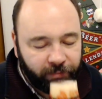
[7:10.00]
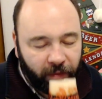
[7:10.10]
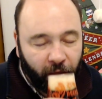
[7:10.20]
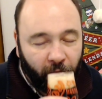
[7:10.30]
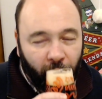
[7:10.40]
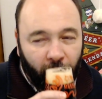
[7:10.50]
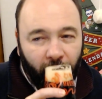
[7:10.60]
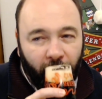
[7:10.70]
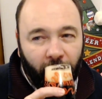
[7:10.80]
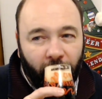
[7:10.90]

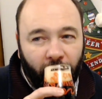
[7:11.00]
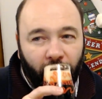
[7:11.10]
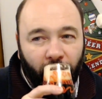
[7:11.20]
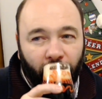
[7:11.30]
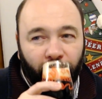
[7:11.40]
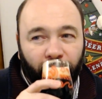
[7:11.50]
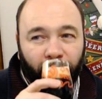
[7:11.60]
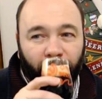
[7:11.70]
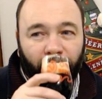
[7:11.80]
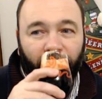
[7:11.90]

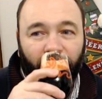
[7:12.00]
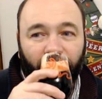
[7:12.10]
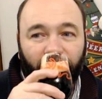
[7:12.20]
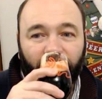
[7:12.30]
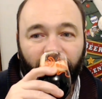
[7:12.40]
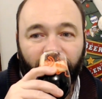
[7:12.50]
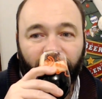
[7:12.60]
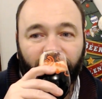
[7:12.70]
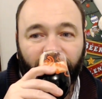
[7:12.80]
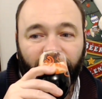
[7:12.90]
(no one is talking)